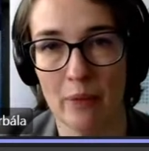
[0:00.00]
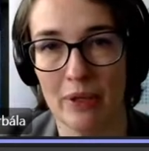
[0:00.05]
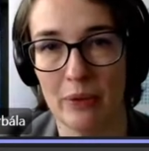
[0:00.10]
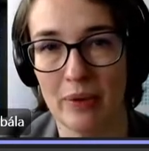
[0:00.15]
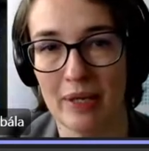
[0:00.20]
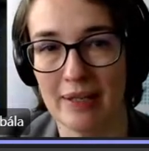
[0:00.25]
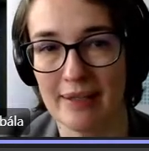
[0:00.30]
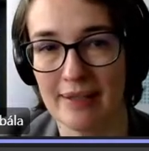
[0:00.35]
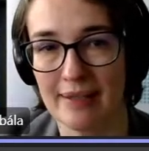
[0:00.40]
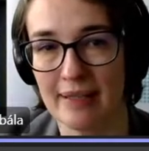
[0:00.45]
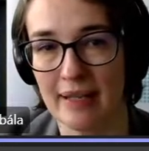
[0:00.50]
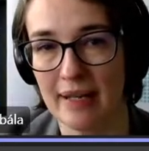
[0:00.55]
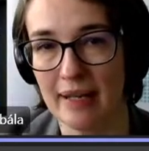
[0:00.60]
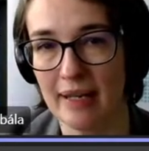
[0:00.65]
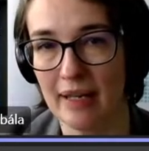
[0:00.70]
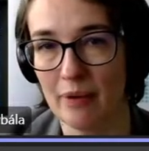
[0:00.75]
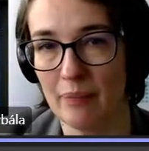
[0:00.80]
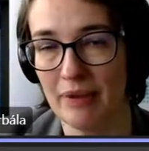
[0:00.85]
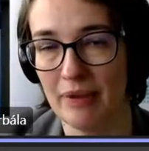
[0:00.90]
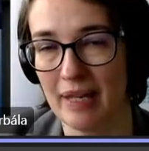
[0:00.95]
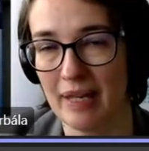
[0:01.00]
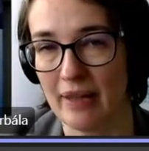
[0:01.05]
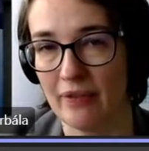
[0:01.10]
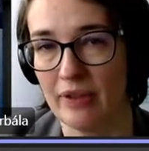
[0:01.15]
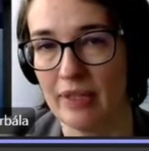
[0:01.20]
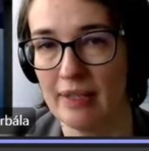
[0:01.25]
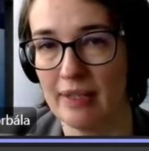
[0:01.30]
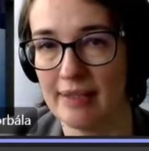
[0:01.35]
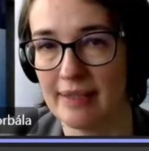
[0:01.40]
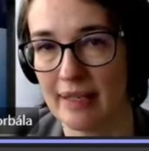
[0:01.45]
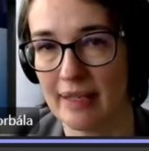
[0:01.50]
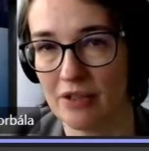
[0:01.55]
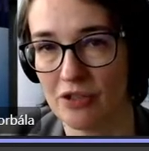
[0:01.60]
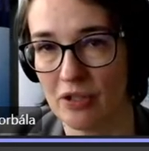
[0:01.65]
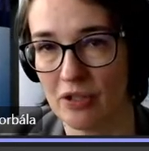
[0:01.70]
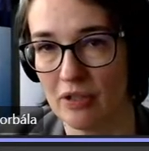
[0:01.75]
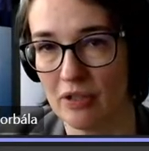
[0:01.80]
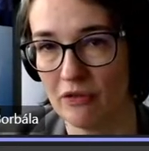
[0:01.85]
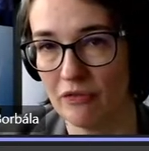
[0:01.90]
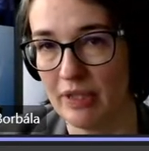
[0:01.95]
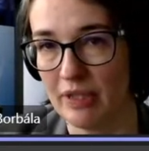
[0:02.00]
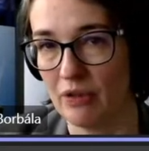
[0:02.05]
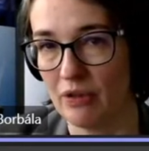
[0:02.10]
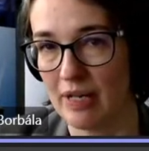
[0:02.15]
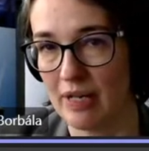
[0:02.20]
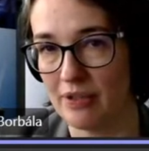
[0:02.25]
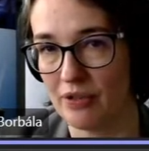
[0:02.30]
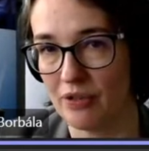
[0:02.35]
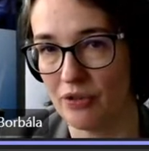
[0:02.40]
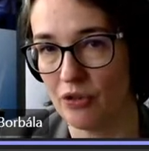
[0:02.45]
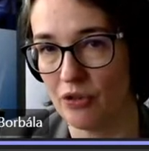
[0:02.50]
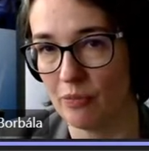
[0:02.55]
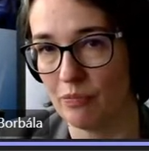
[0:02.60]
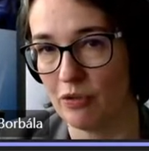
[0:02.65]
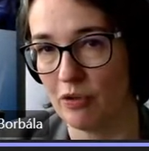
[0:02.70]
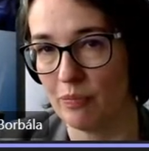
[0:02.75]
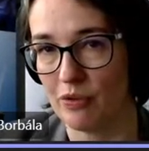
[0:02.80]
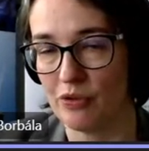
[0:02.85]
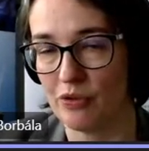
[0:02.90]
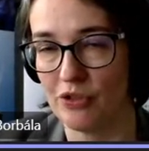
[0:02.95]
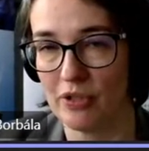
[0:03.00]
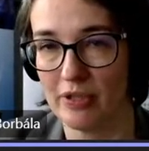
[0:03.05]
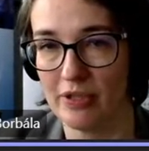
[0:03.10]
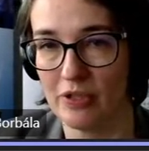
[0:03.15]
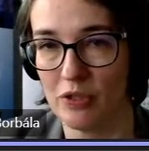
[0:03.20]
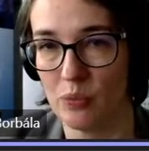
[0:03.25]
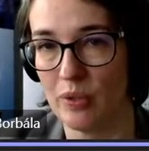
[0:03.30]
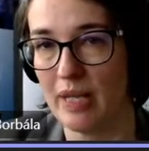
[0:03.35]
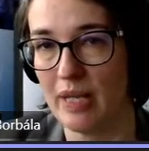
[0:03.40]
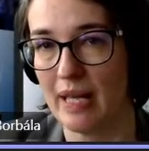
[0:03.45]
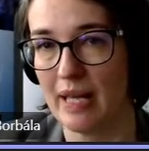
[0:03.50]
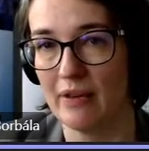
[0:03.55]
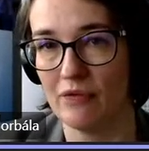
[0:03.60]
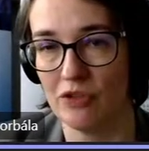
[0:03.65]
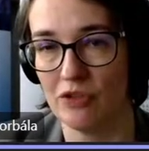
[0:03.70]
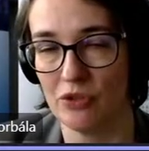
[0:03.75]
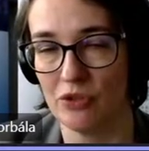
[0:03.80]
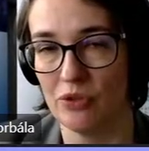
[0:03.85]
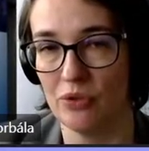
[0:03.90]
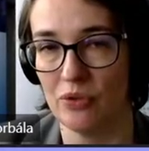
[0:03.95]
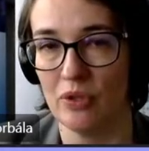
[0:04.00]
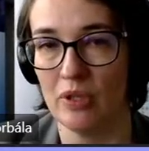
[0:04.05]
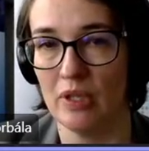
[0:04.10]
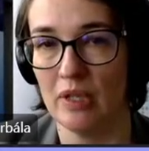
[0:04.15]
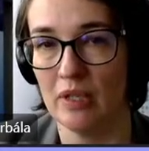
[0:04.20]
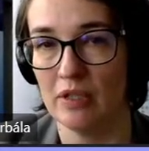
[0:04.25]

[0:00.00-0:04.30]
when we are setting up the ethics section of the Horizon Europe proposals, we have to